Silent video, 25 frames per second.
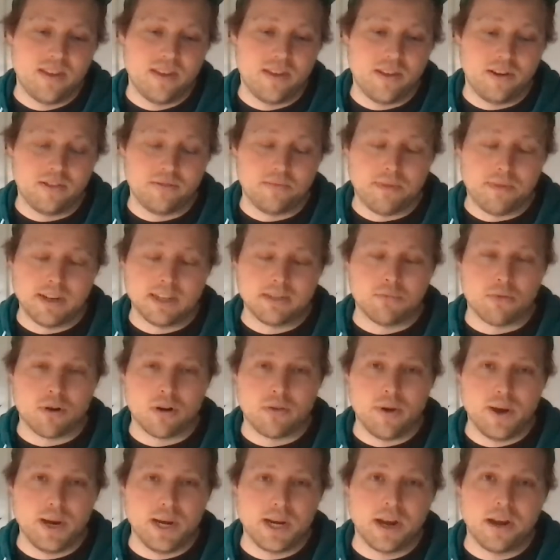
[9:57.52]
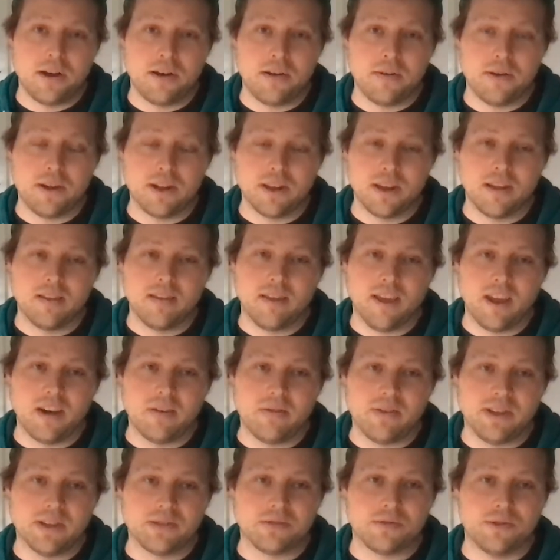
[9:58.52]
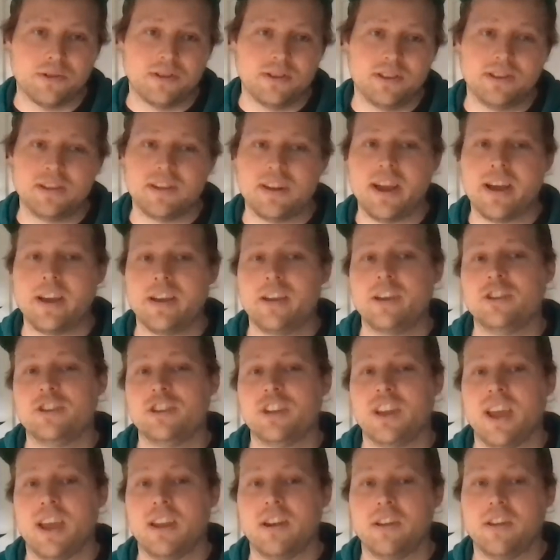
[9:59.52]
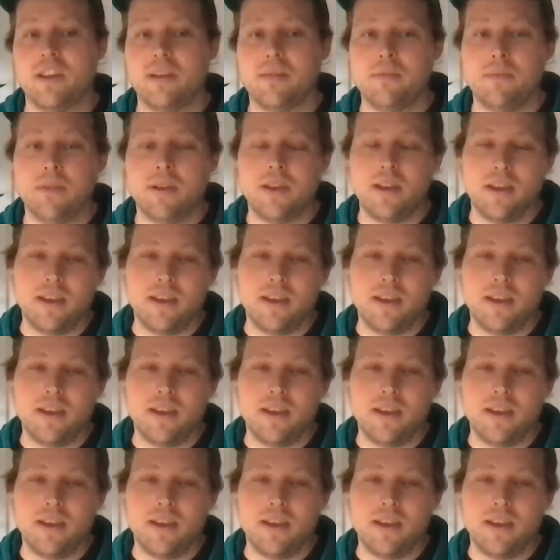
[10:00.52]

There's much more reading to do on contained resources and how you should handle them.